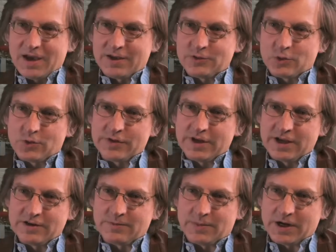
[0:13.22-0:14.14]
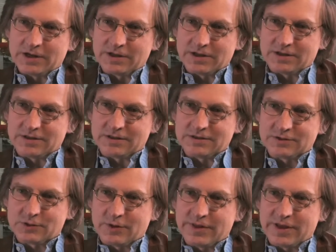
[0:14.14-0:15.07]
and toward the end of my uh,
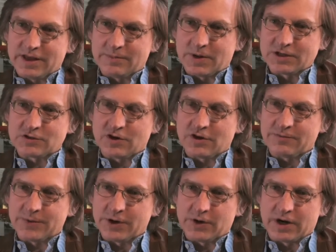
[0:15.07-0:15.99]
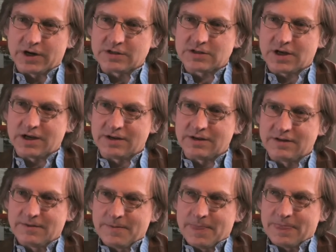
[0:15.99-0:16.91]
toward the end of my sophomore year, I decided
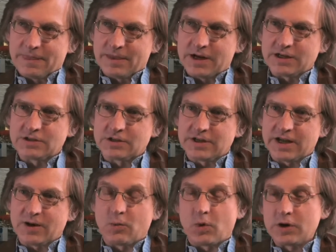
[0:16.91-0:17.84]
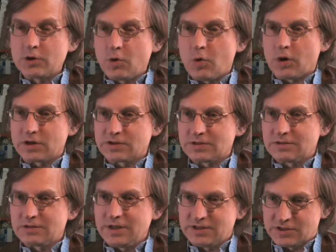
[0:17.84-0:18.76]
that I should take one course
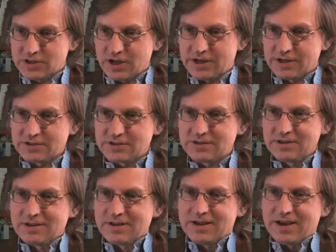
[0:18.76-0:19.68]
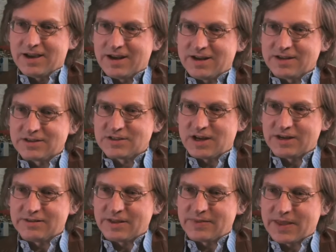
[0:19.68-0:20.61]
in science, and I
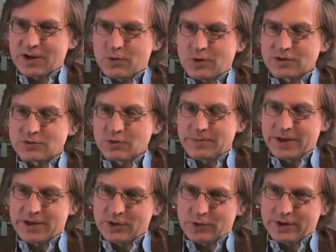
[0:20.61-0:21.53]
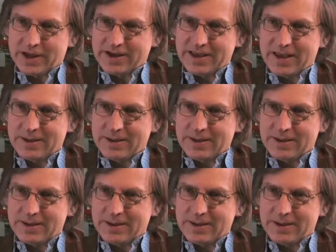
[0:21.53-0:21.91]
decided that that course would be inorganic